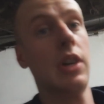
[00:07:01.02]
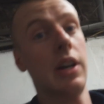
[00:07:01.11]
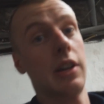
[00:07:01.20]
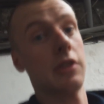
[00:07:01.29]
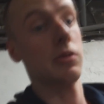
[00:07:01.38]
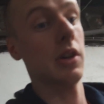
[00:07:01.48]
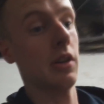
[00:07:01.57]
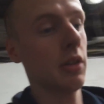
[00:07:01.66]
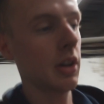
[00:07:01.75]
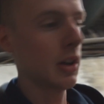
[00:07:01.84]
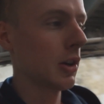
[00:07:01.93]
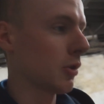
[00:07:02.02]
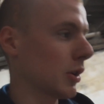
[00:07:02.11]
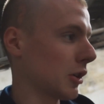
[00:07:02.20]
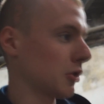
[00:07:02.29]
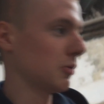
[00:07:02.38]
I think
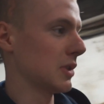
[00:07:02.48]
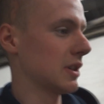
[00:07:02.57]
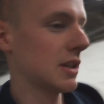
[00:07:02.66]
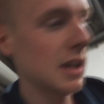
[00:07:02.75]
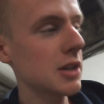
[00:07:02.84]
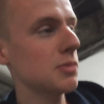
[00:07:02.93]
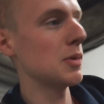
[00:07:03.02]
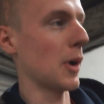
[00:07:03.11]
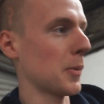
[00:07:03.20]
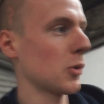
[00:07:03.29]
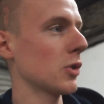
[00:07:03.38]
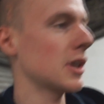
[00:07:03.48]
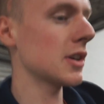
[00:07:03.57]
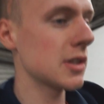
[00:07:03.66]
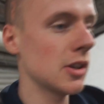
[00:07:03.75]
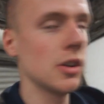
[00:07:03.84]
that's quite a good wee success, wee bit of
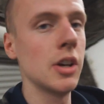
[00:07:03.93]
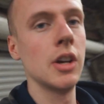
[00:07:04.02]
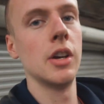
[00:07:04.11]
progress there.